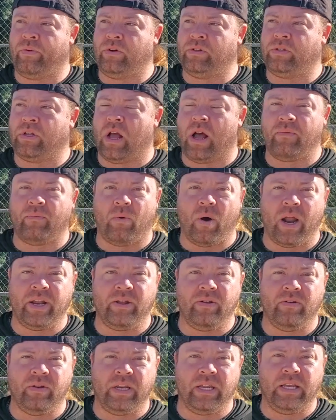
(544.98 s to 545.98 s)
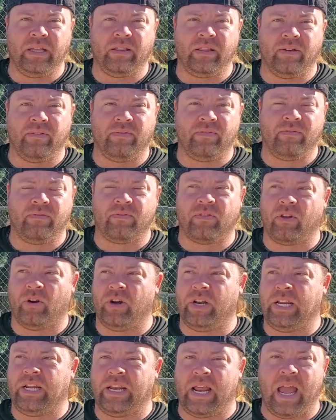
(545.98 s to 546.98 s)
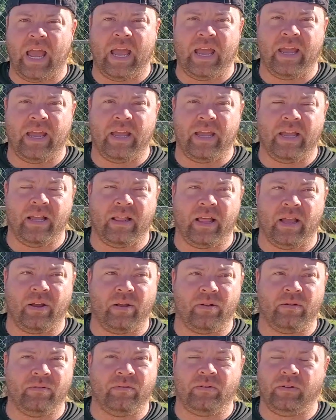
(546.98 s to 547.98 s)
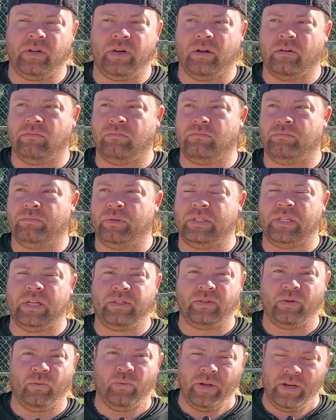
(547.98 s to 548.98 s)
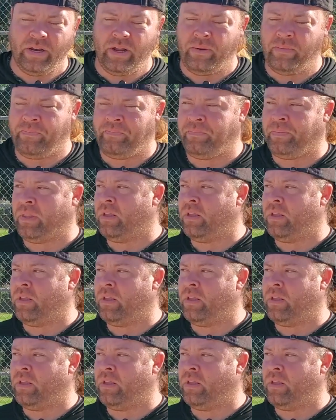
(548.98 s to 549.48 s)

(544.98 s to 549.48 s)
first off, why do you need the 30-day, potential window?